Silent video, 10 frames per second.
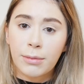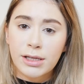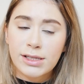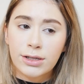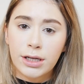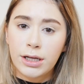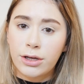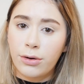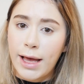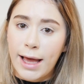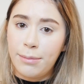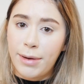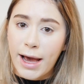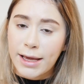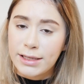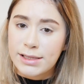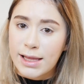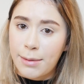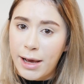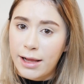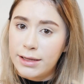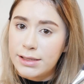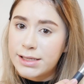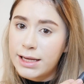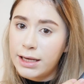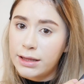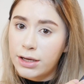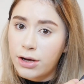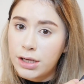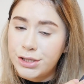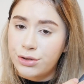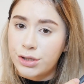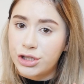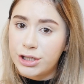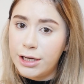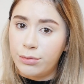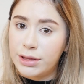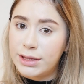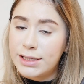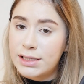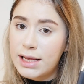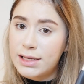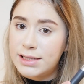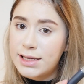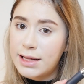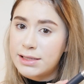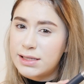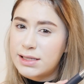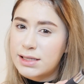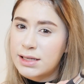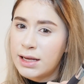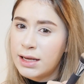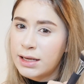I'm also going to go ahead back into that palette and taking the contour shade with this dense